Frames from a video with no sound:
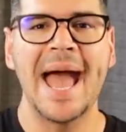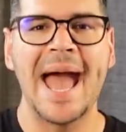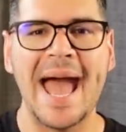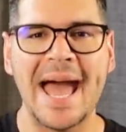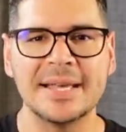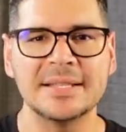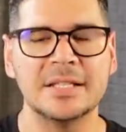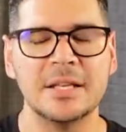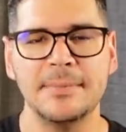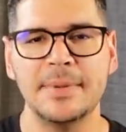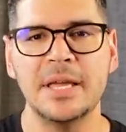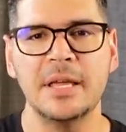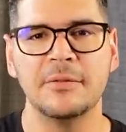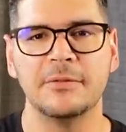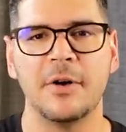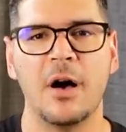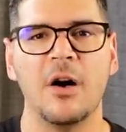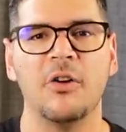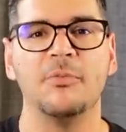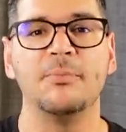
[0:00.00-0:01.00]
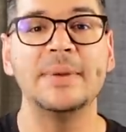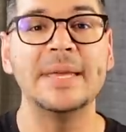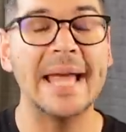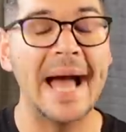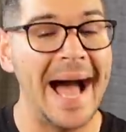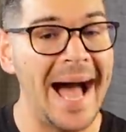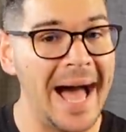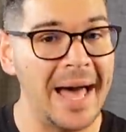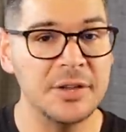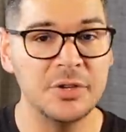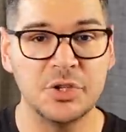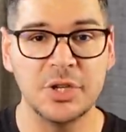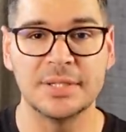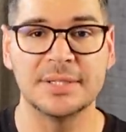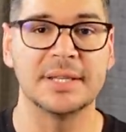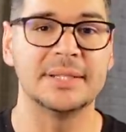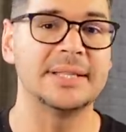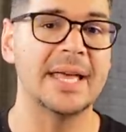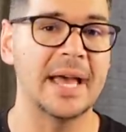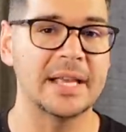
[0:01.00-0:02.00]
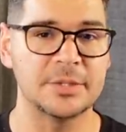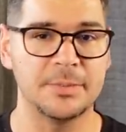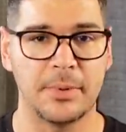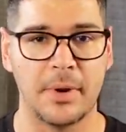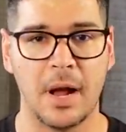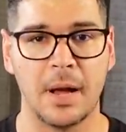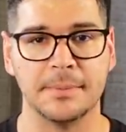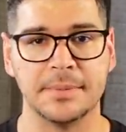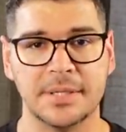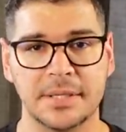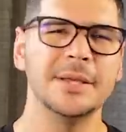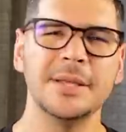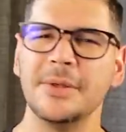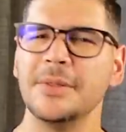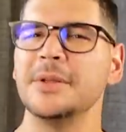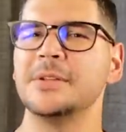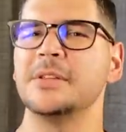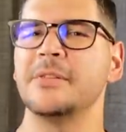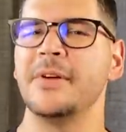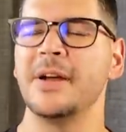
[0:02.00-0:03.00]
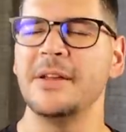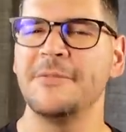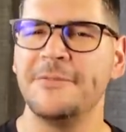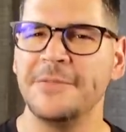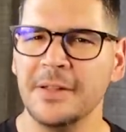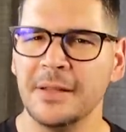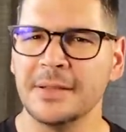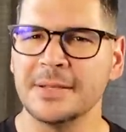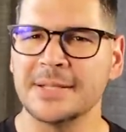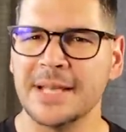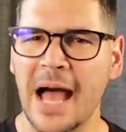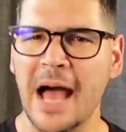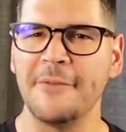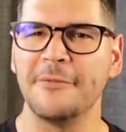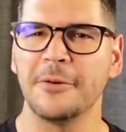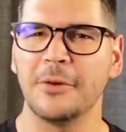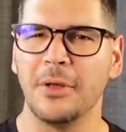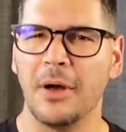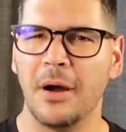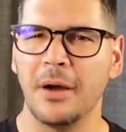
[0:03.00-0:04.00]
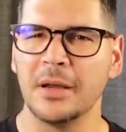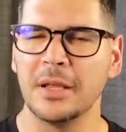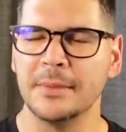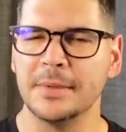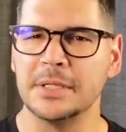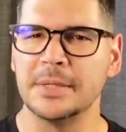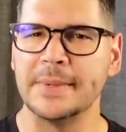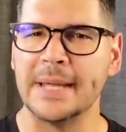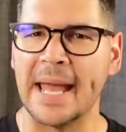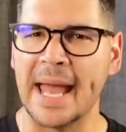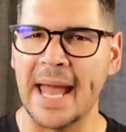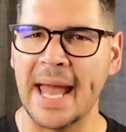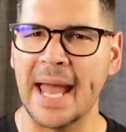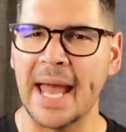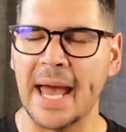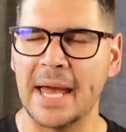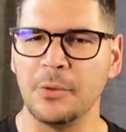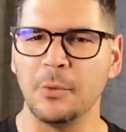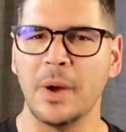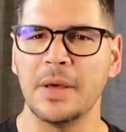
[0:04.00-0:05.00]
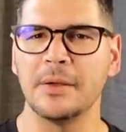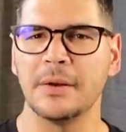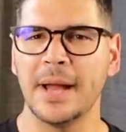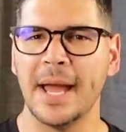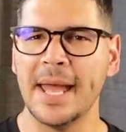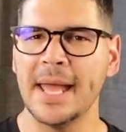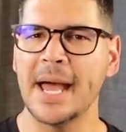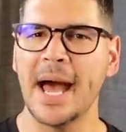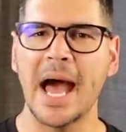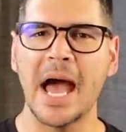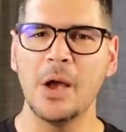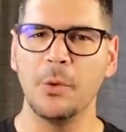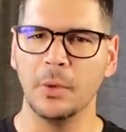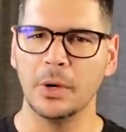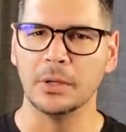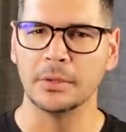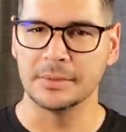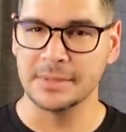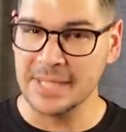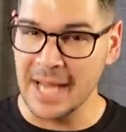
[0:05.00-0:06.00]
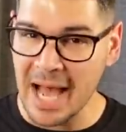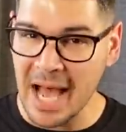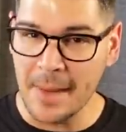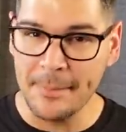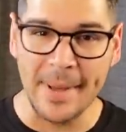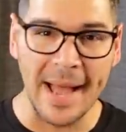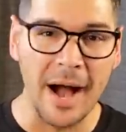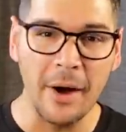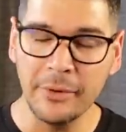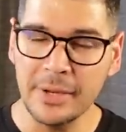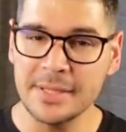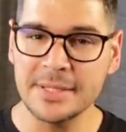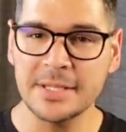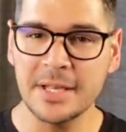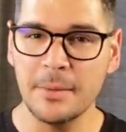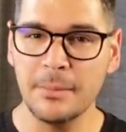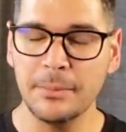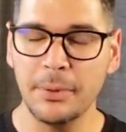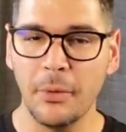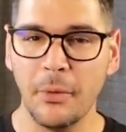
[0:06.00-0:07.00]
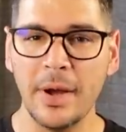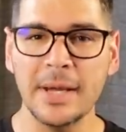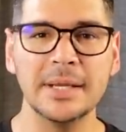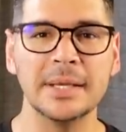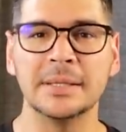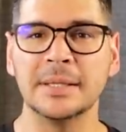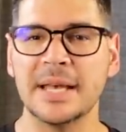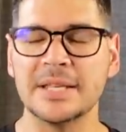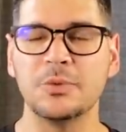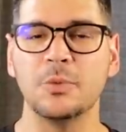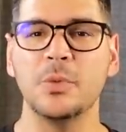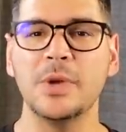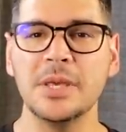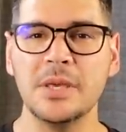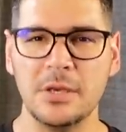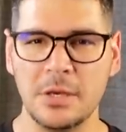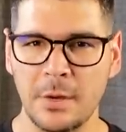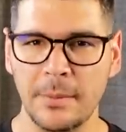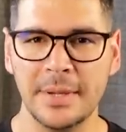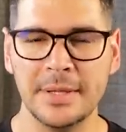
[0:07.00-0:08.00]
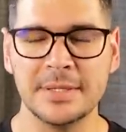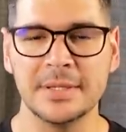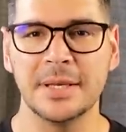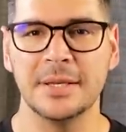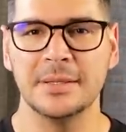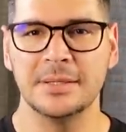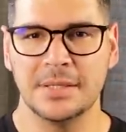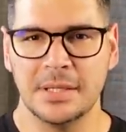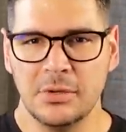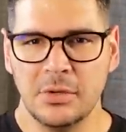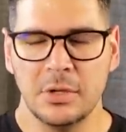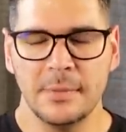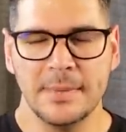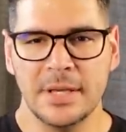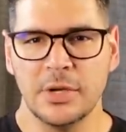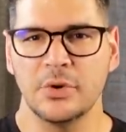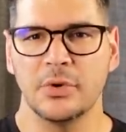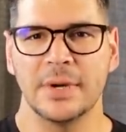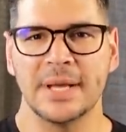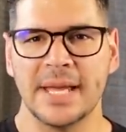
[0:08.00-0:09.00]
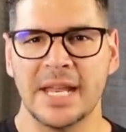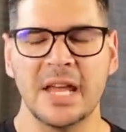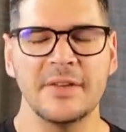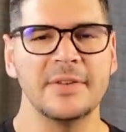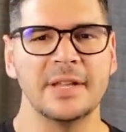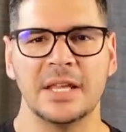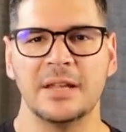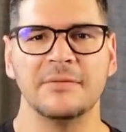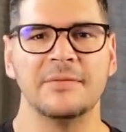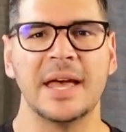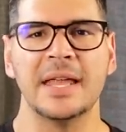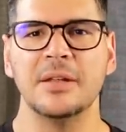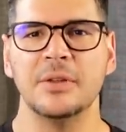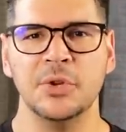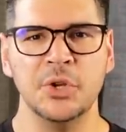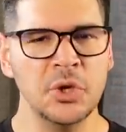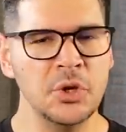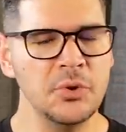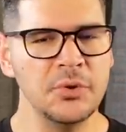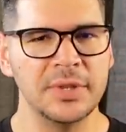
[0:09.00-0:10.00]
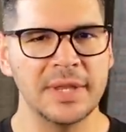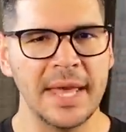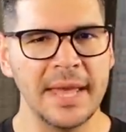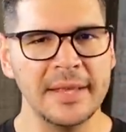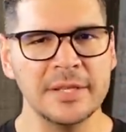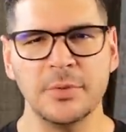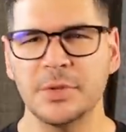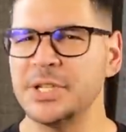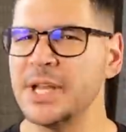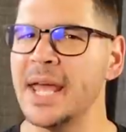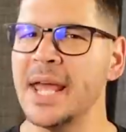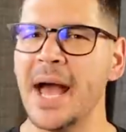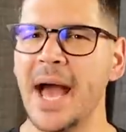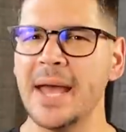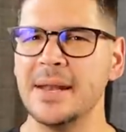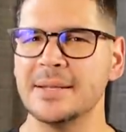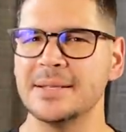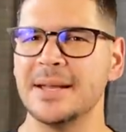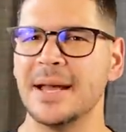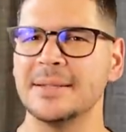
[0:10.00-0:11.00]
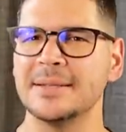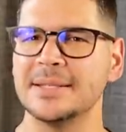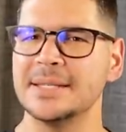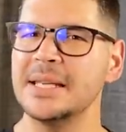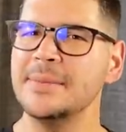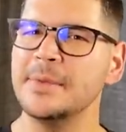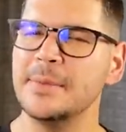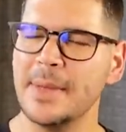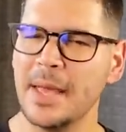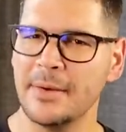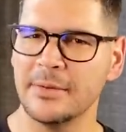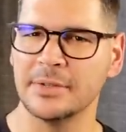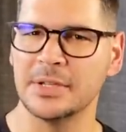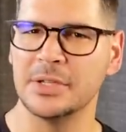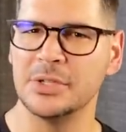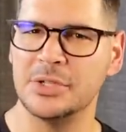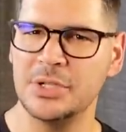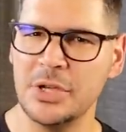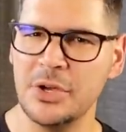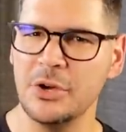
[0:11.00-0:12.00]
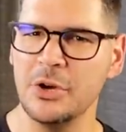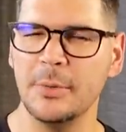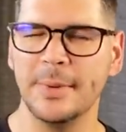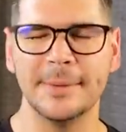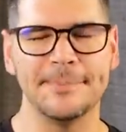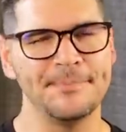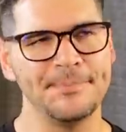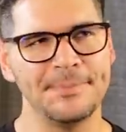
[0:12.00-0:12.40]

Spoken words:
has to be involved beyond just a text prompt. You know, there's a very philosophical argument to be had whether AI will top out at some point unless we humans continue to be creative and invent new things, which AI does not seem to be able to do, but